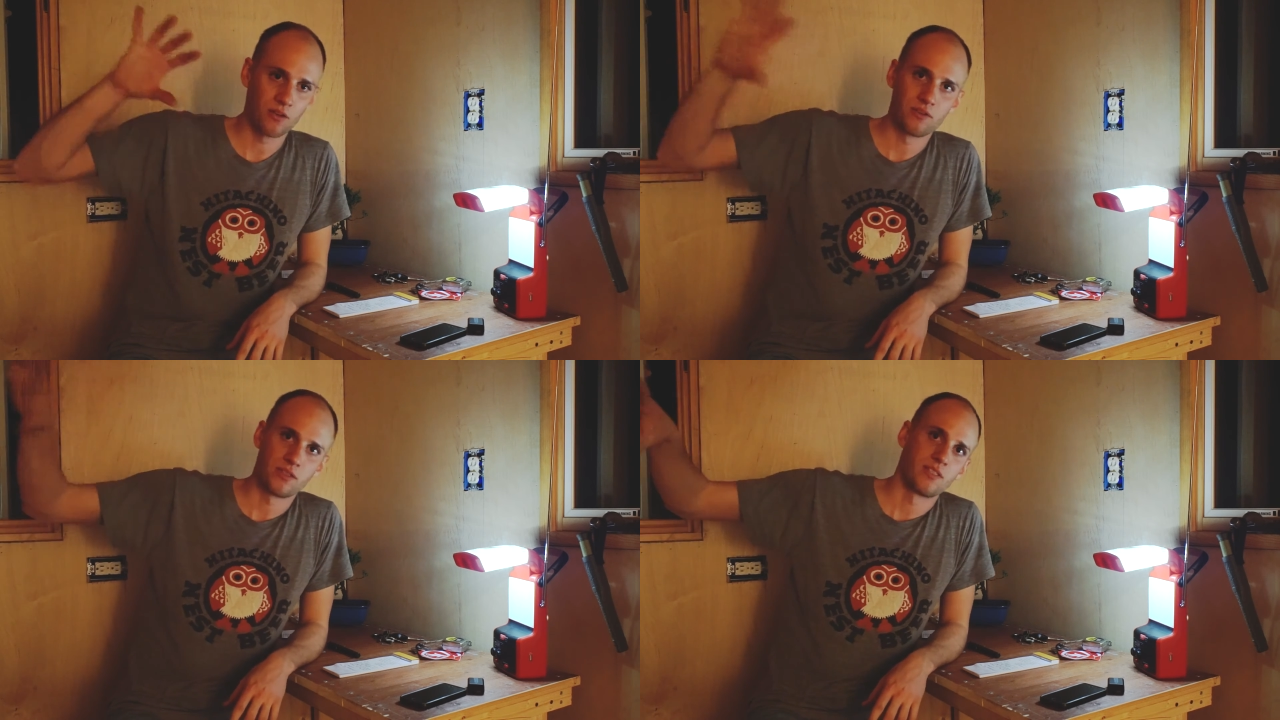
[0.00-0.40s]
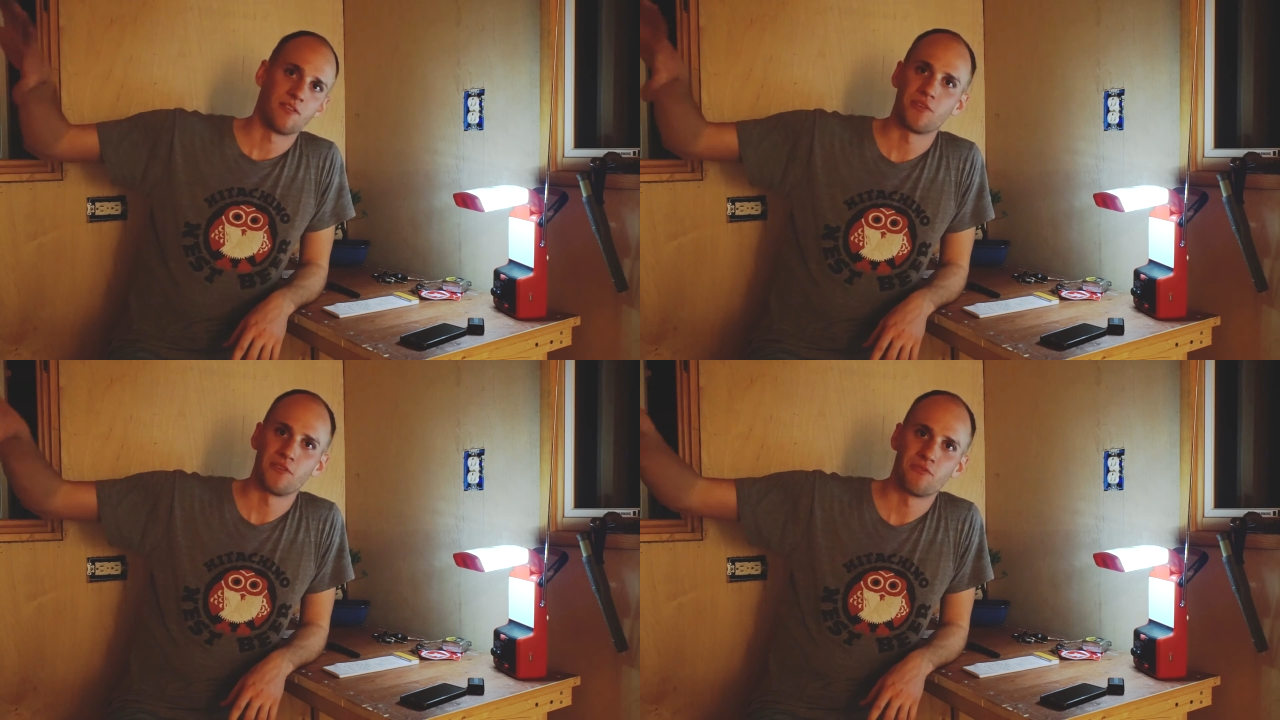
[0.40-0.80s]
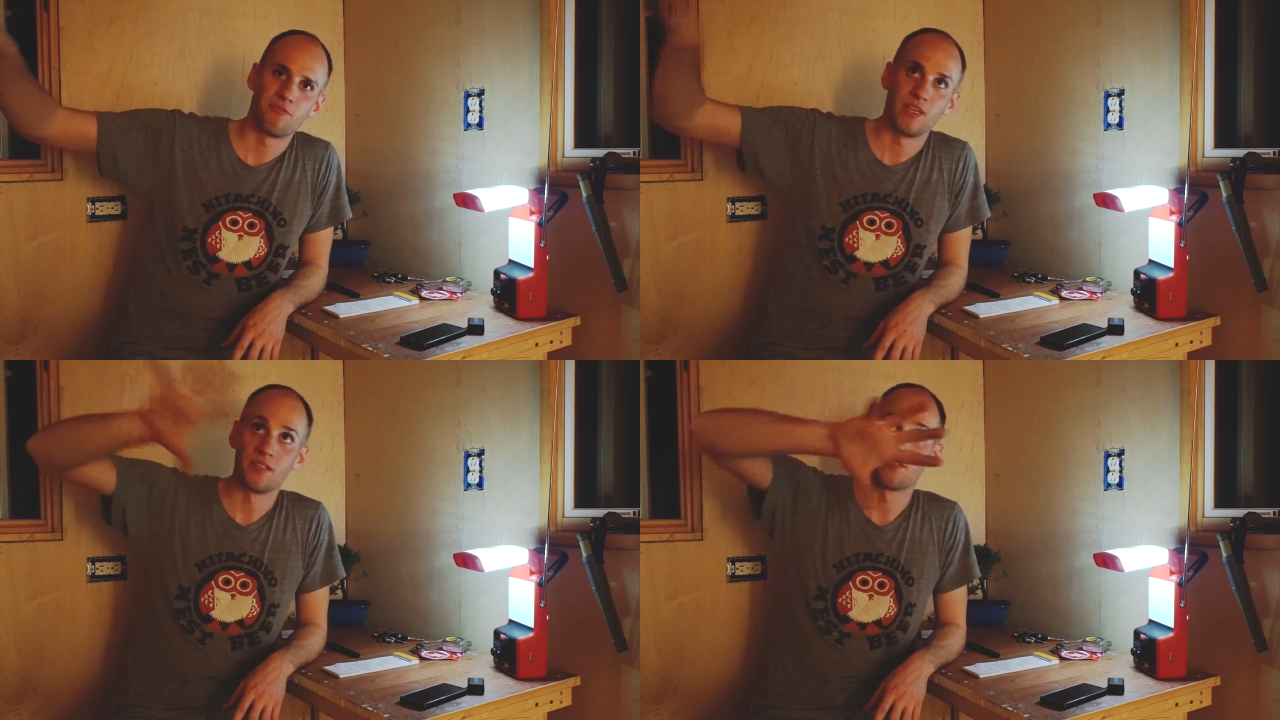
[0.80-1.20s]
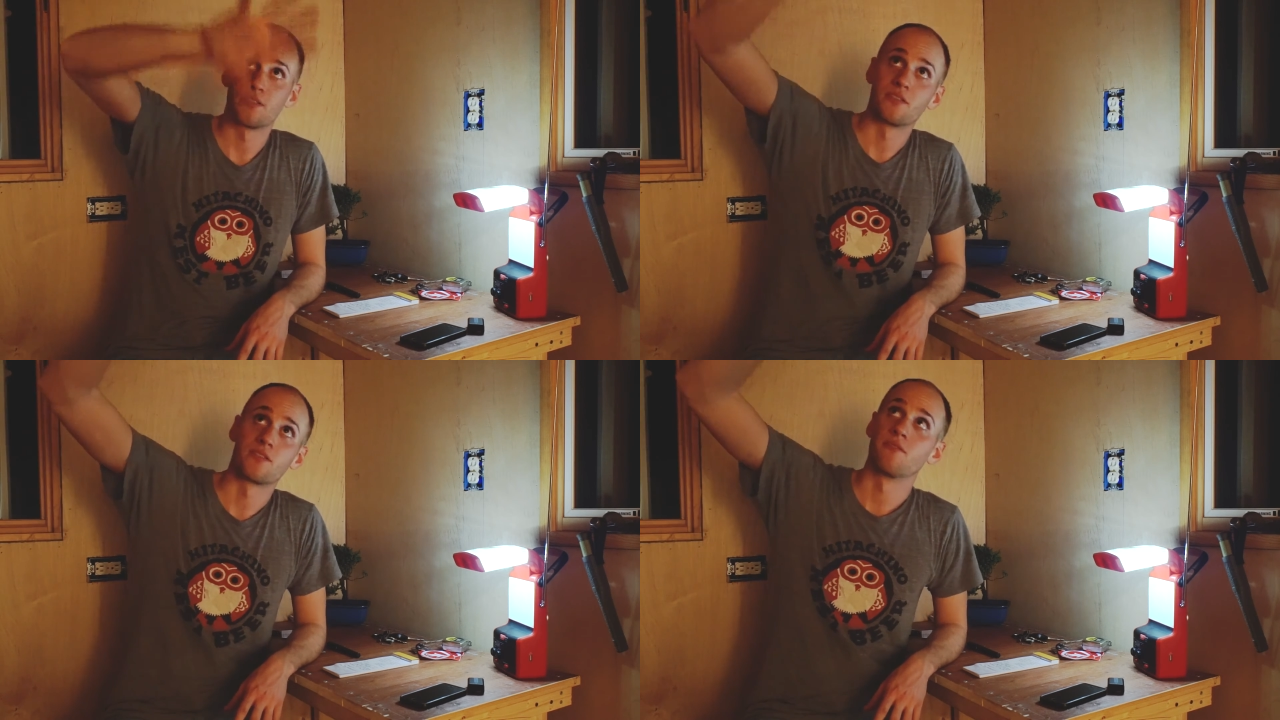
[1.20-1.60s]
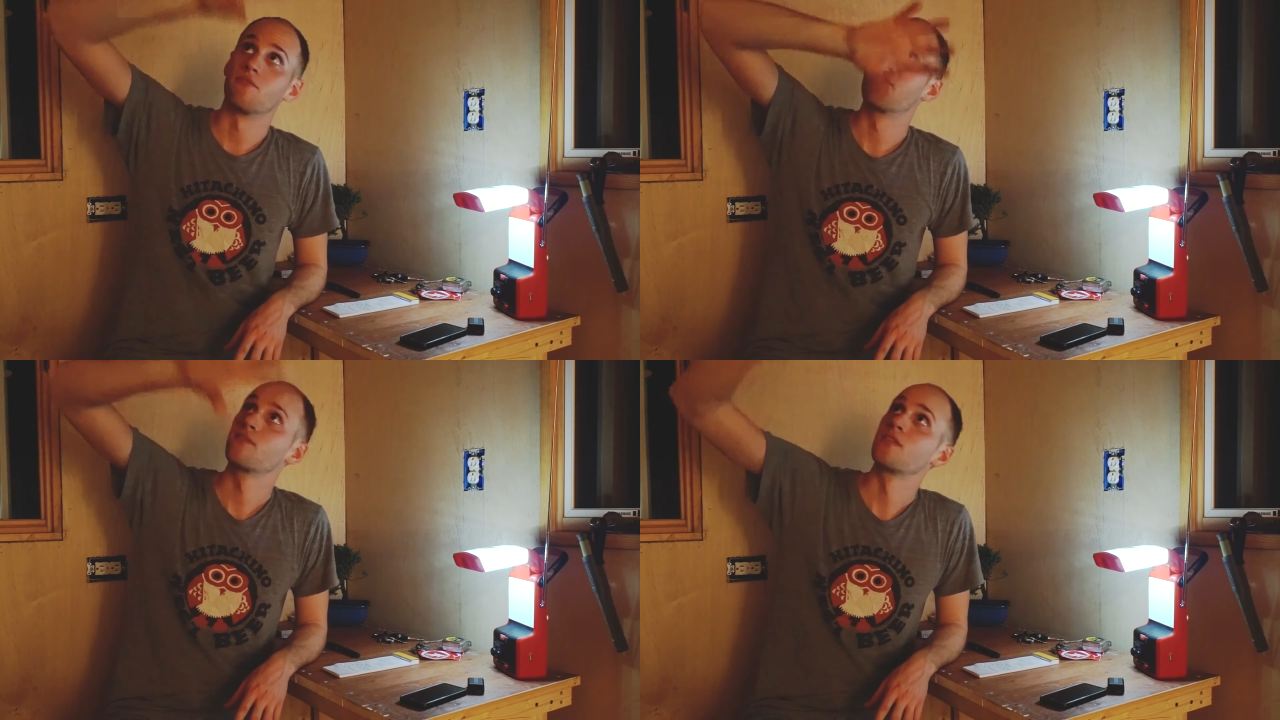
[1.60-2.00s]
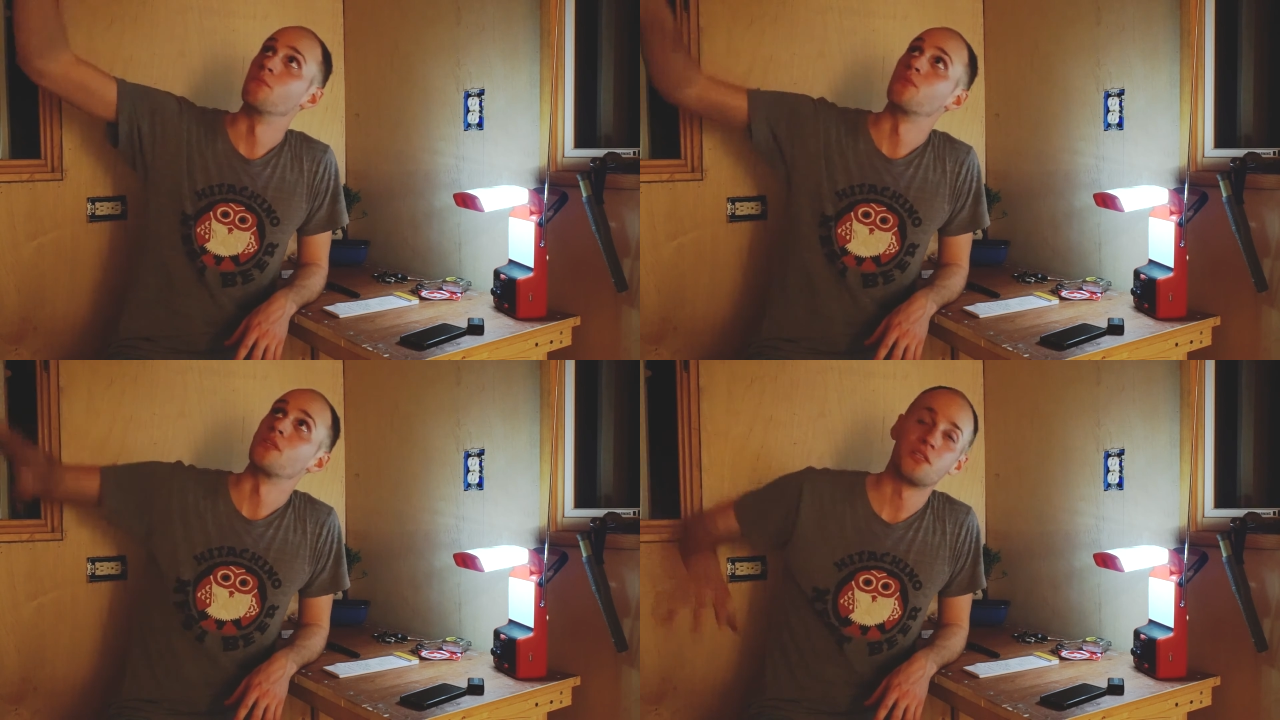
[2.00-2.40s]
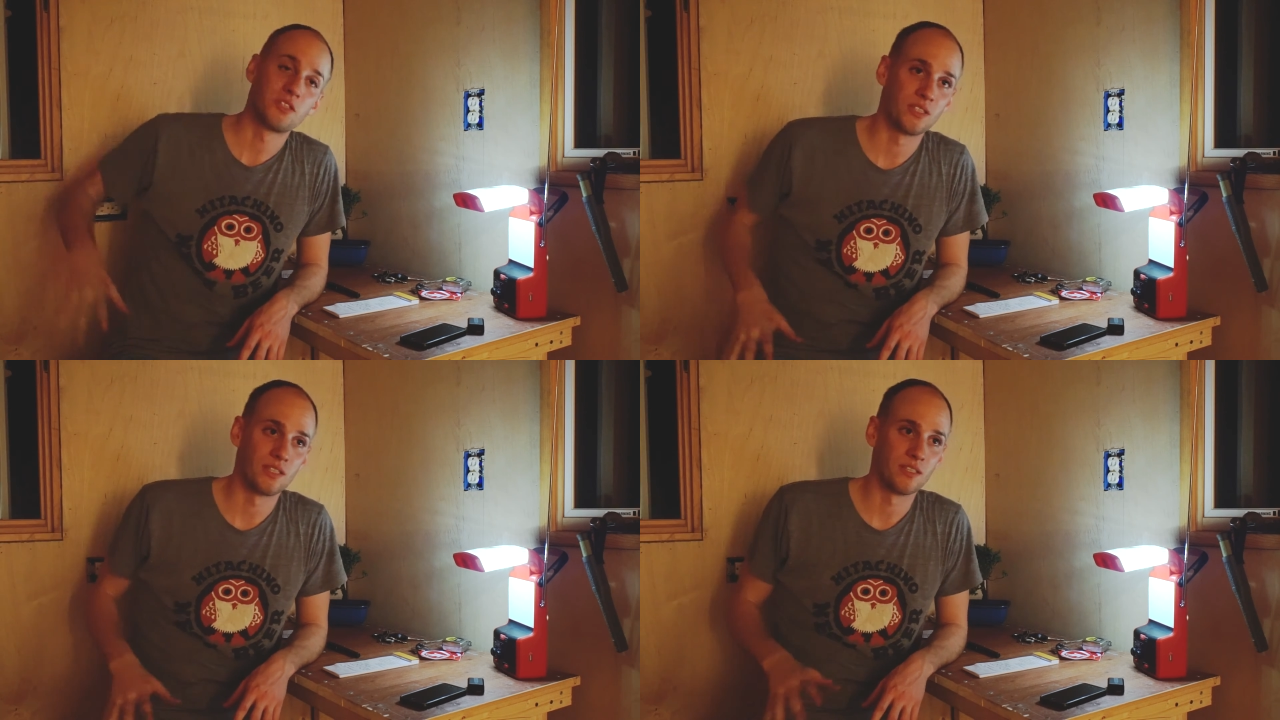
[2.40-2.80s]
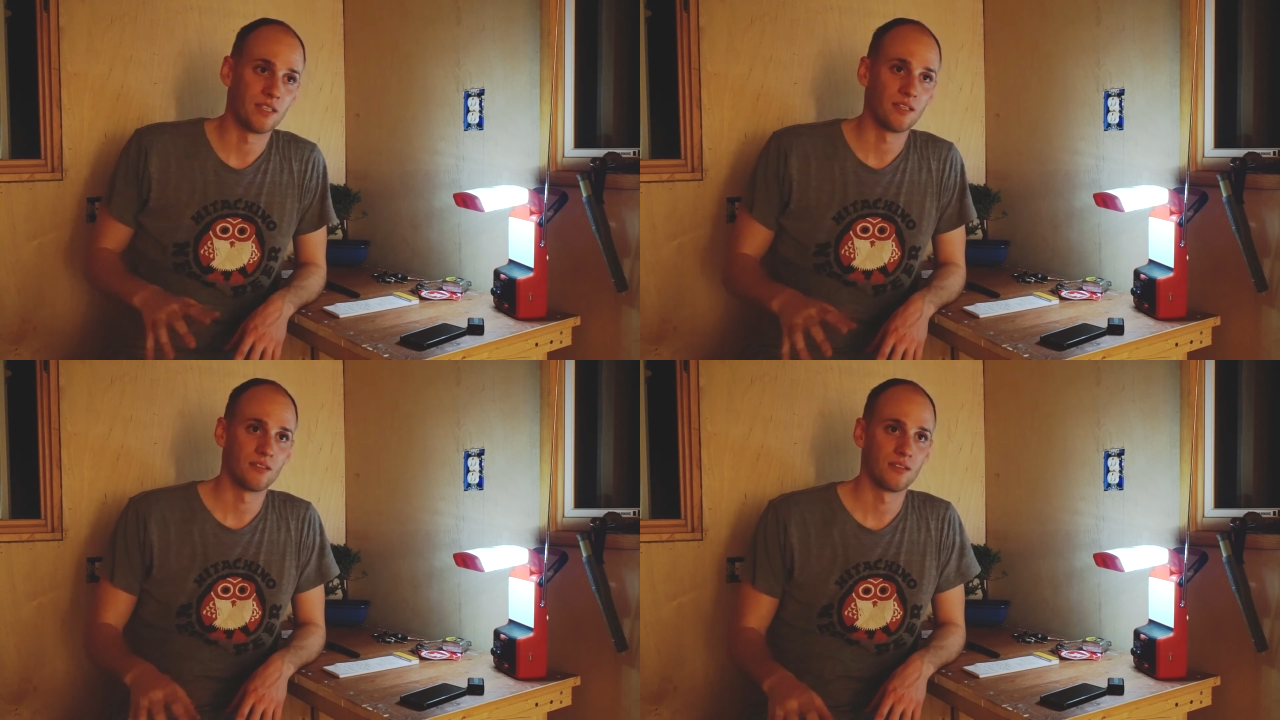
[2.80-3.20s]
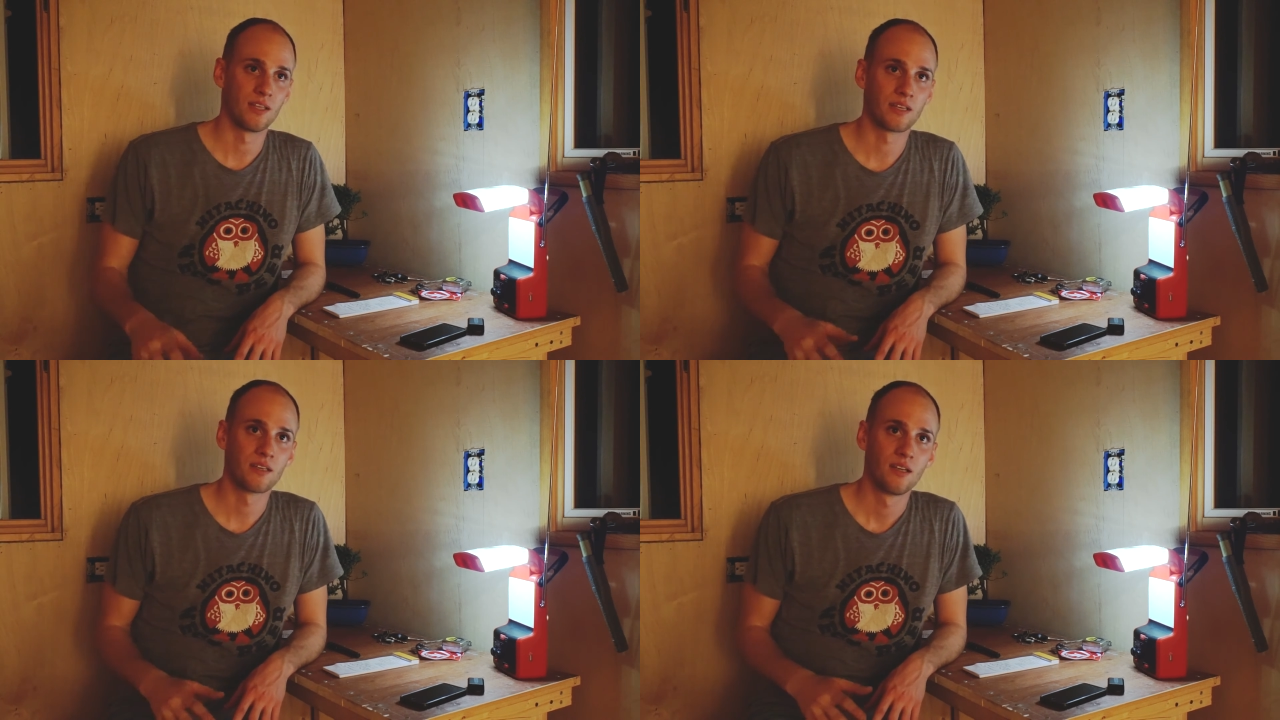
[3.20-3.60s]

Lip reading: all these different phases of completion in here, like